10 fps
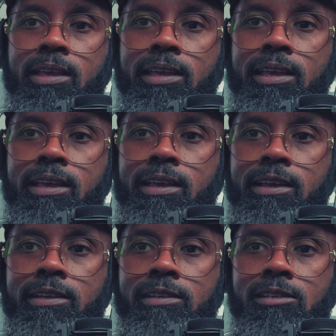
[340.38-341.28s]

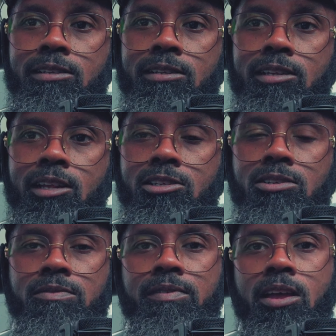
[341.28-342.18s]
and I
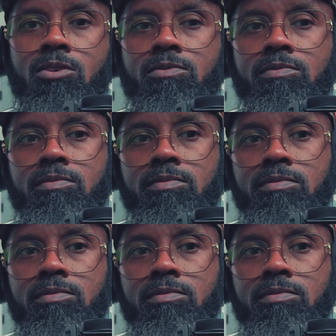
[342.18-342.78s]
just found